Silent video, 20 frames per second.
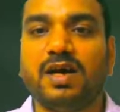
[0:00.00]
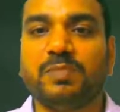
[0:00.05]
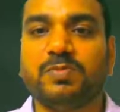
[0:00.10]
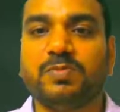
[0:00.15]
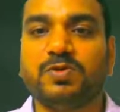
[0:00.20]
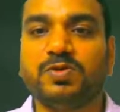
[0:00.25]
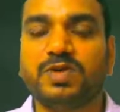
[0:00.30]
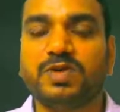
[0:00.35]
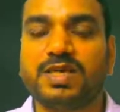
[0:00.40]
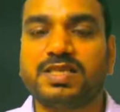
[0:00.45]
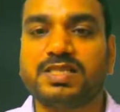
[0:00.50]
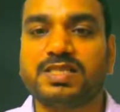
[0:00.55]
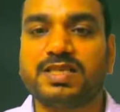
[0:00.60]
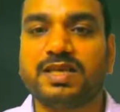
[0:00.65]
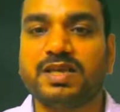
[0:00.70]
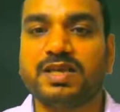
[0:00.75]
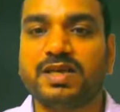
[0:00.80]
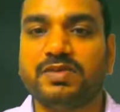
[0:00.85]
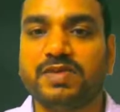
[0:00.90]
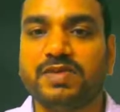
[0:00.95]
up to
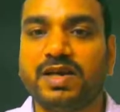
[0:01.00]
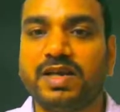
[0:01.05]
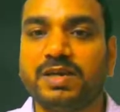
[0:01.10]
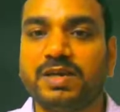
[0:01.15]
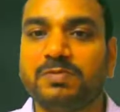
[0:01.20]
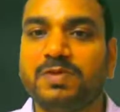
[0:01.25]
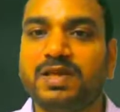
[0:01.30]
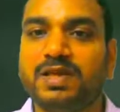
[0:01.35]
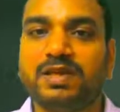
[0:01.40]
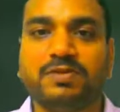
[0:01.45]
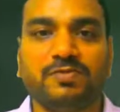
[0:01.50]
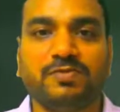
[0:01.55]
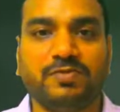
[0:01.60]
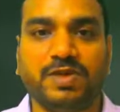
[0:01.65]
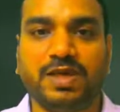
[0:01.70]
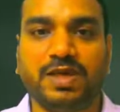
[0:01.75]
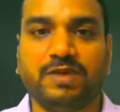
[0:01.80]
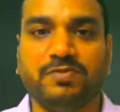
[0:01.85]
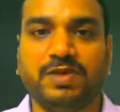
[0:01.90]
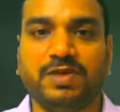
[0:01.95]
Sn divided by
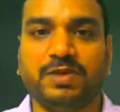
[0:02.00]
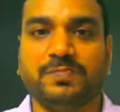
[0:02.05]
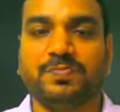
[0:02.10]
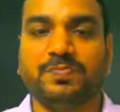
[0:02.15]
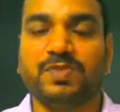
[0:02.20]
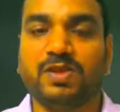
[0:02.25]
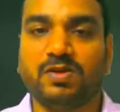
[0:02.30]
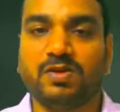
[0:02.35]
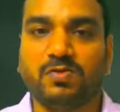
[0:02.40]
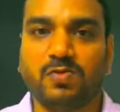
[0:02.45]
VAV.